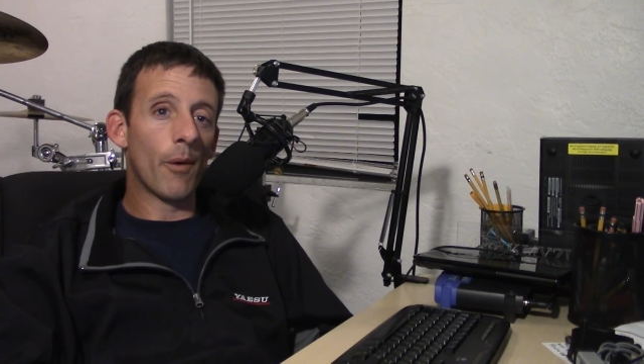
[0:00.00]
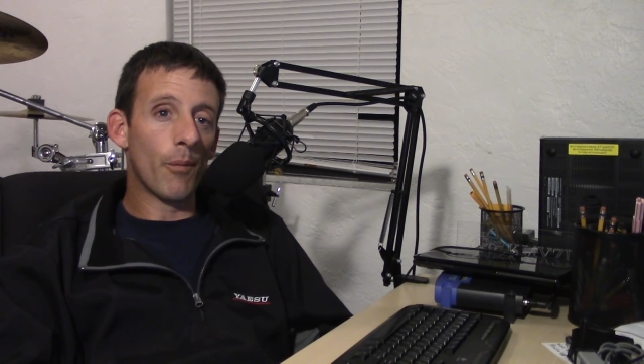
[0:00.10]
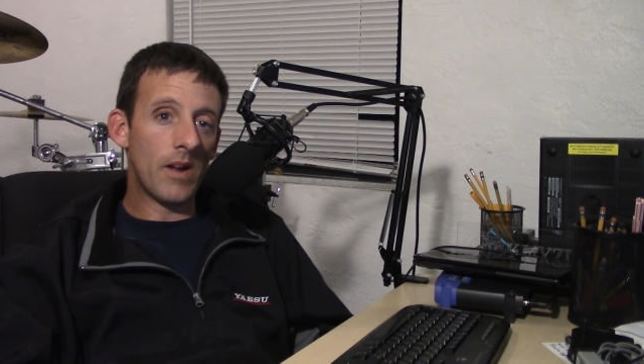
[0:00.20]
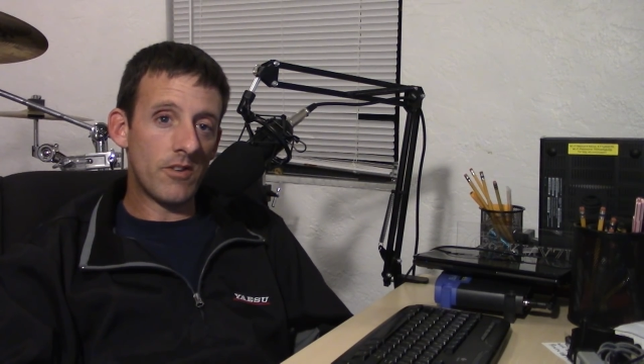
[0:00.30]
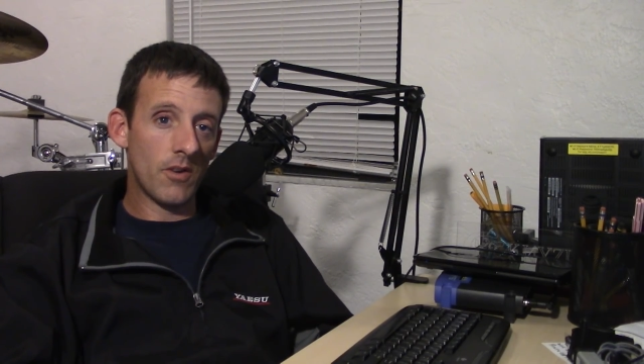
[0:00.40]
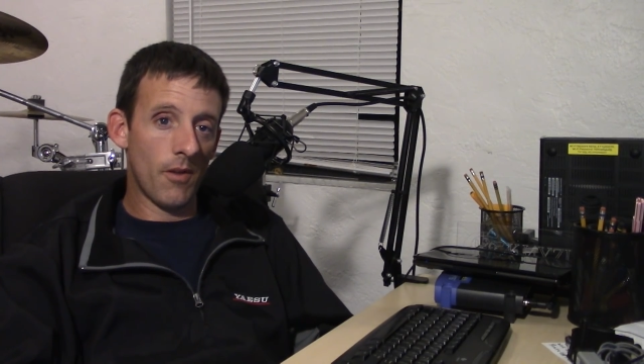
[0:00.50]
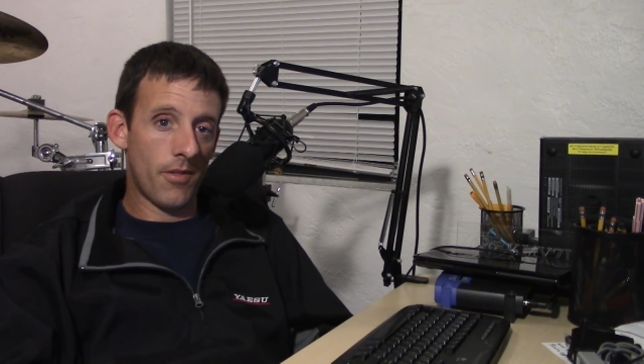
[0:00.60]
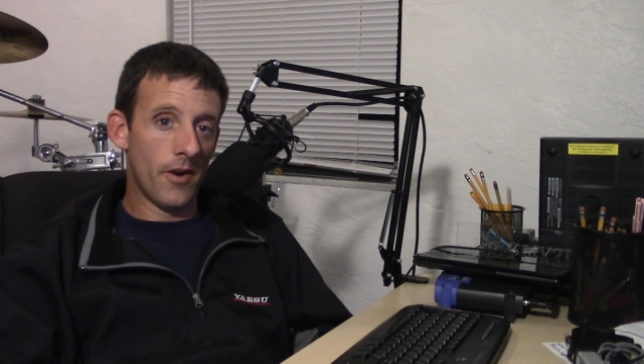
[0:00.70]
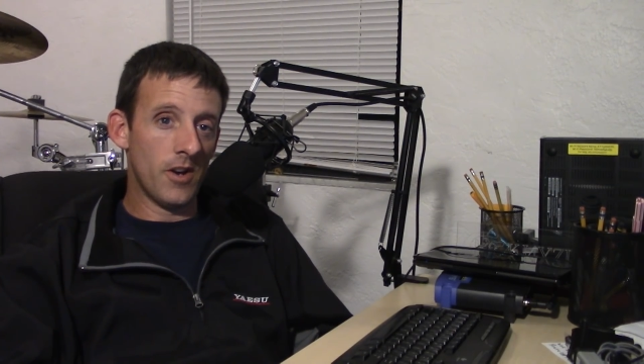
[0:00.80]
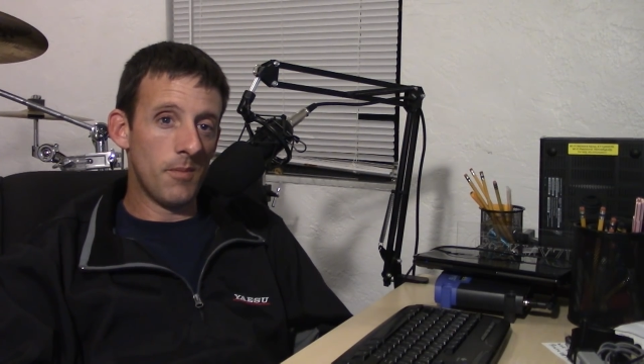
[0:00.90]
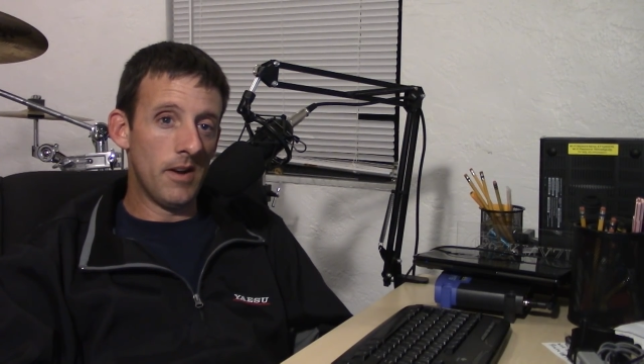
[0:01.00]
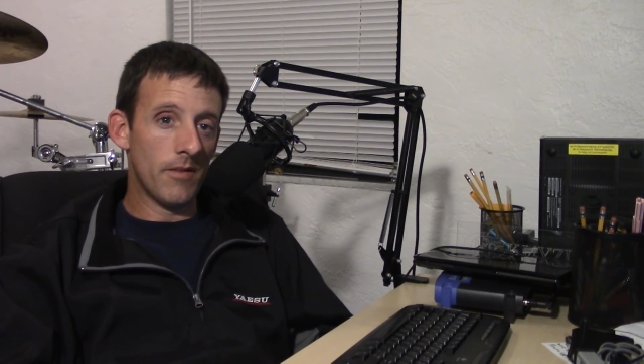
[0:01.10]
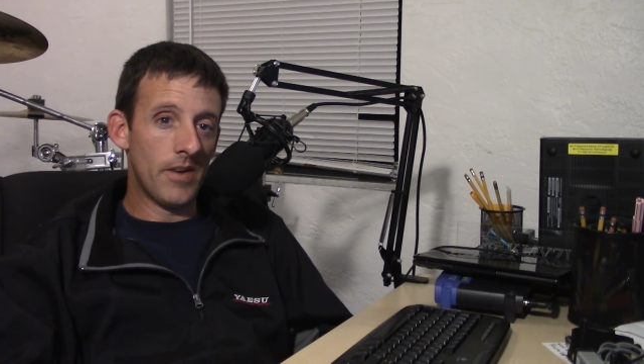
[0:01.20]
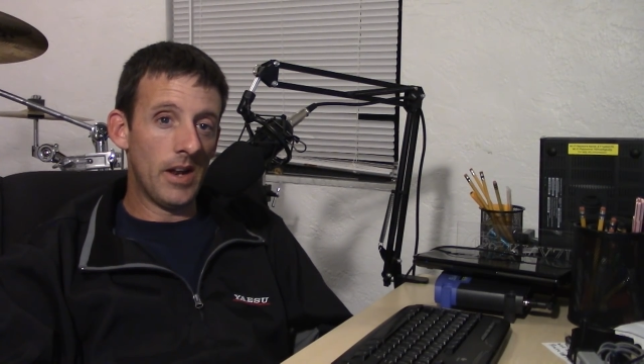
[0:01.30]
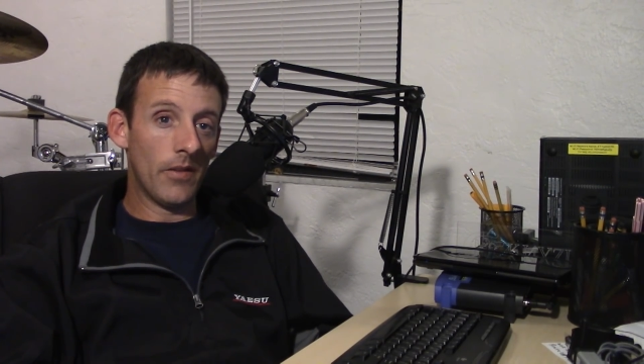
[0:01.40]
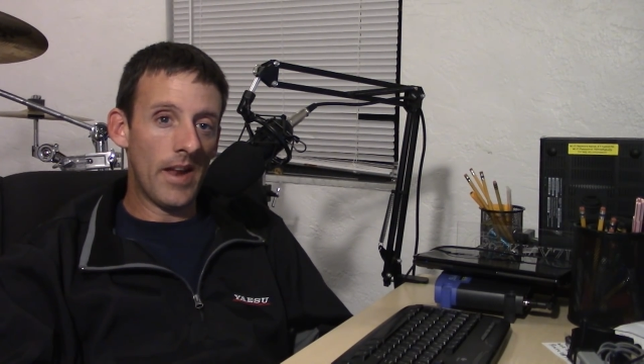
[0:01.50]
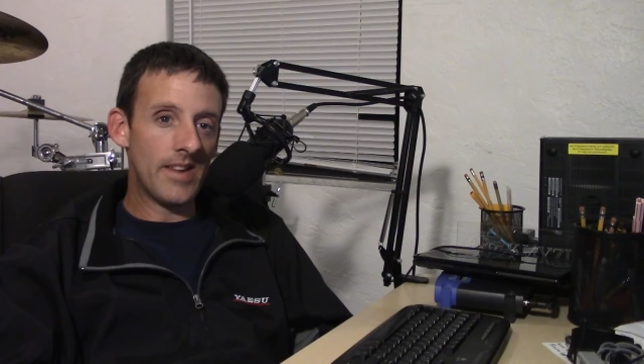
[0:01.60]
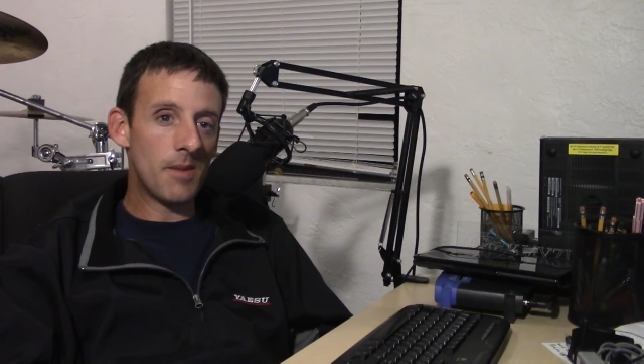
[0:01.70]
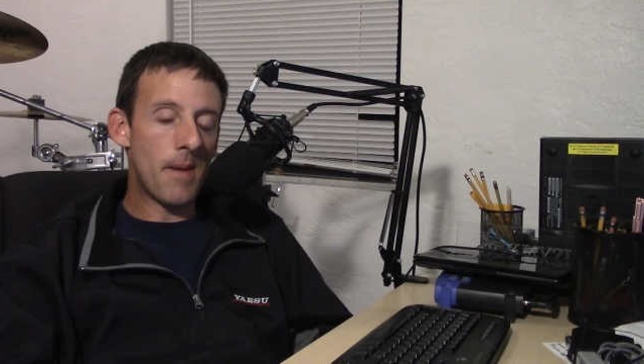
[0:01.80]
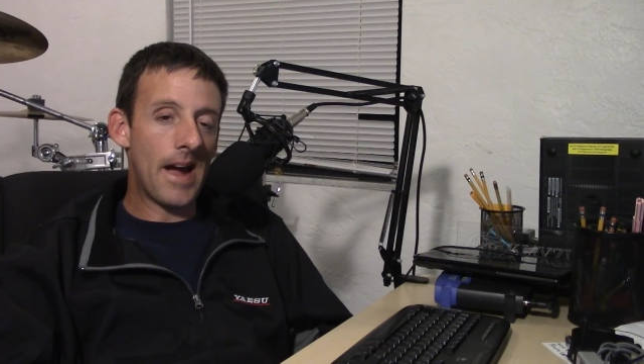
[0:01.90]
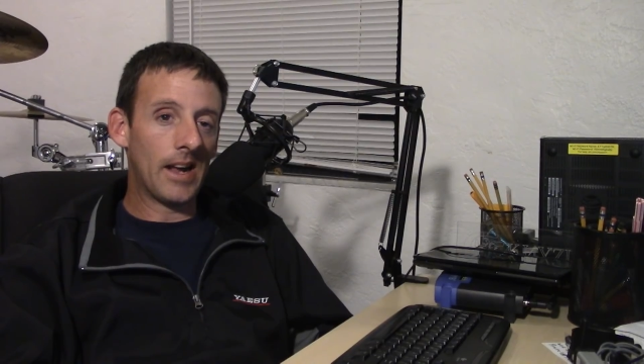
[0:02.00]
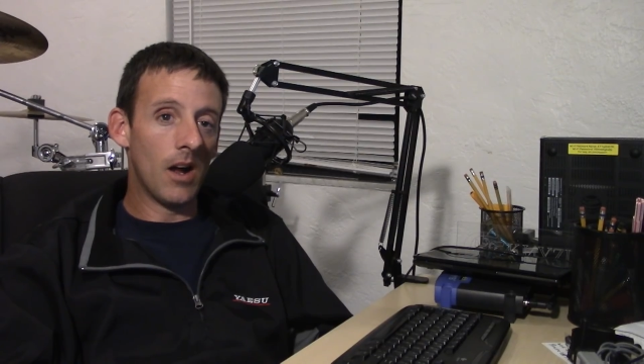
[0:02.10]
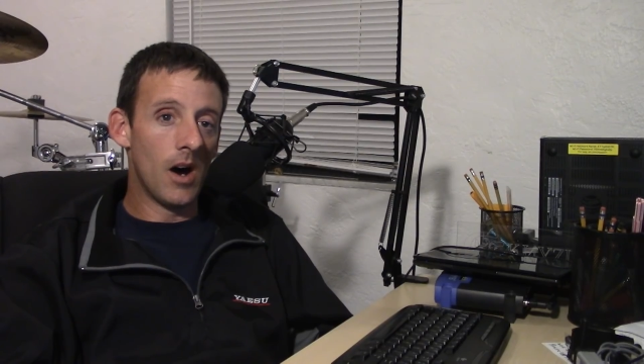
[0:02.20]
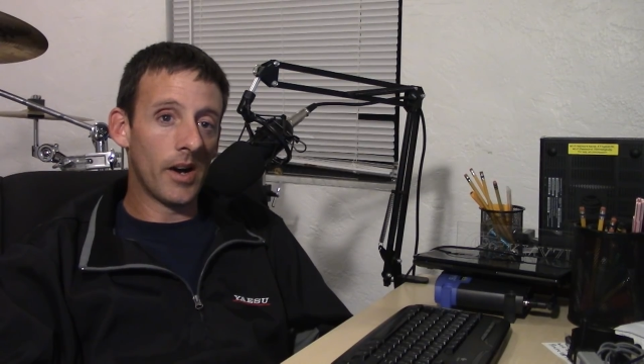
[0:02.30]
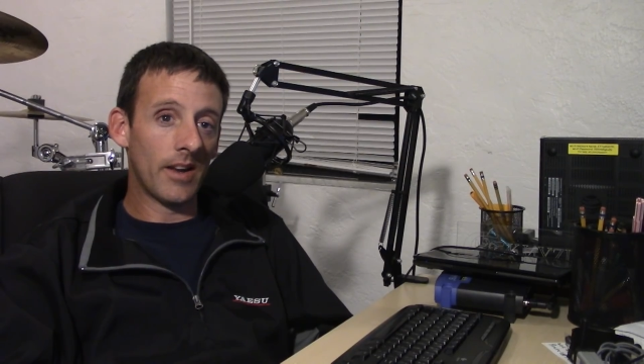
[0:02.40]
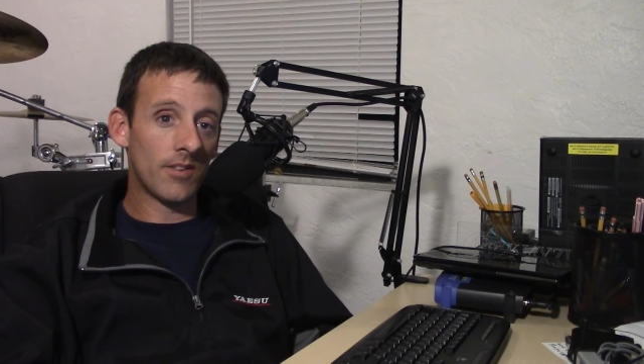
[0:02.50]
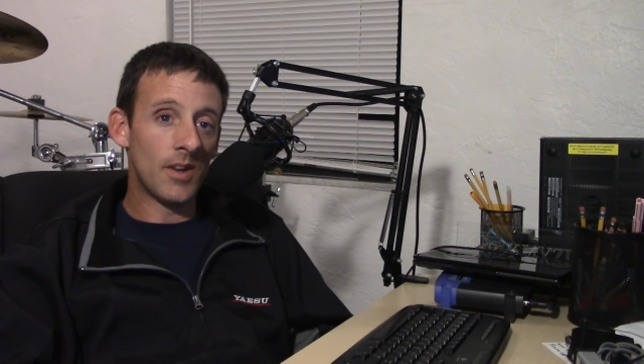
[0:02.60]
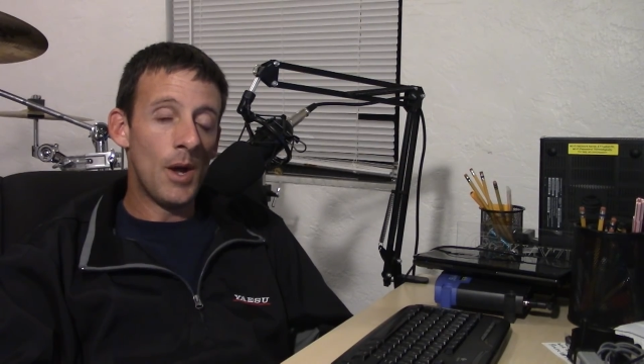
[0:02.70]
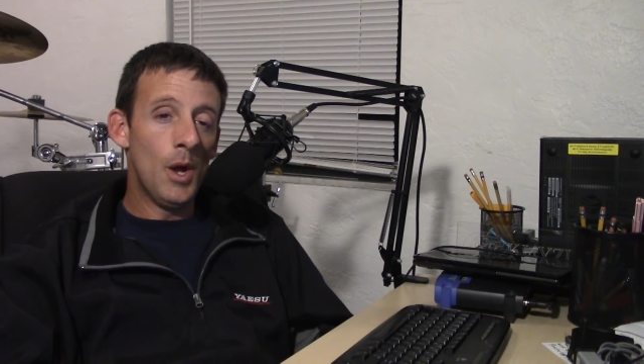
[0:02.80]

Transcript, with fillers: original thirty meter video that I did back in August,